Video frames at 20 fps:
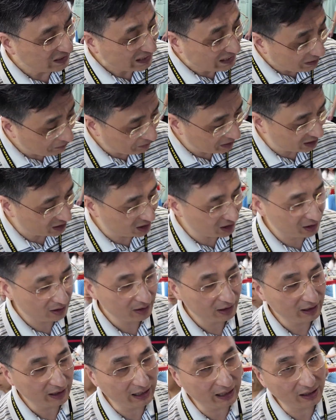limit
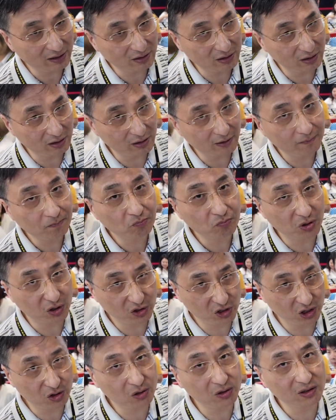on the
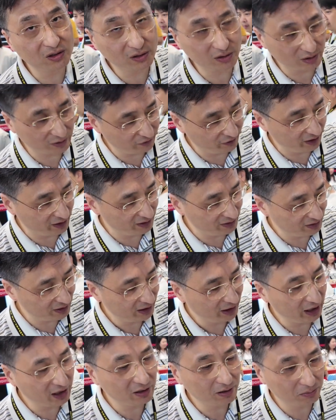projection surface.
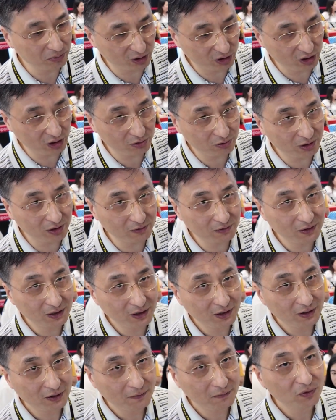And the doesn't matter the
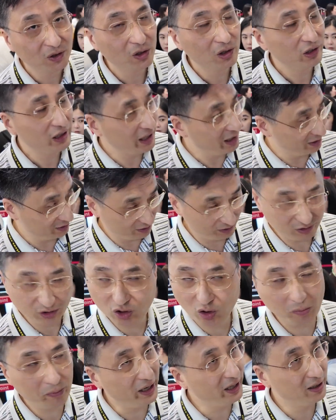color? Yes,
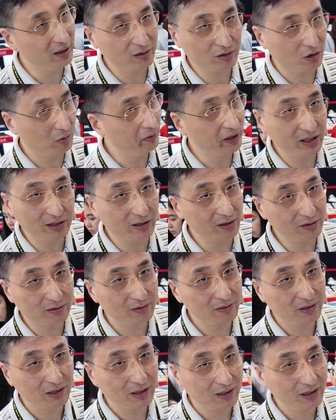no matter, no matter.
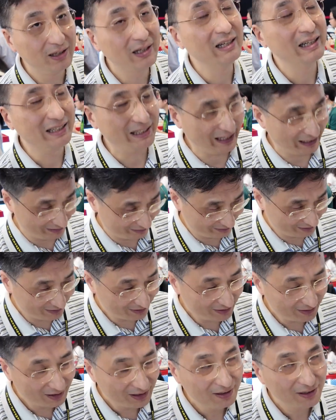Black?
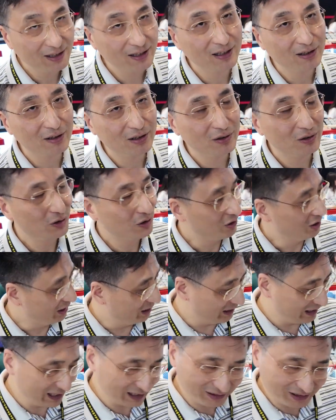Yes. Brown?
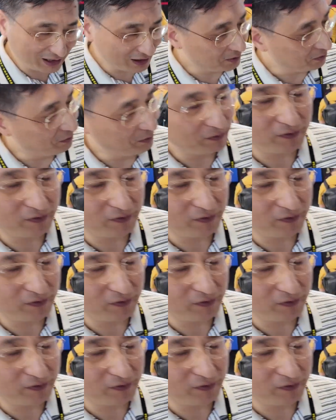Yeah, that's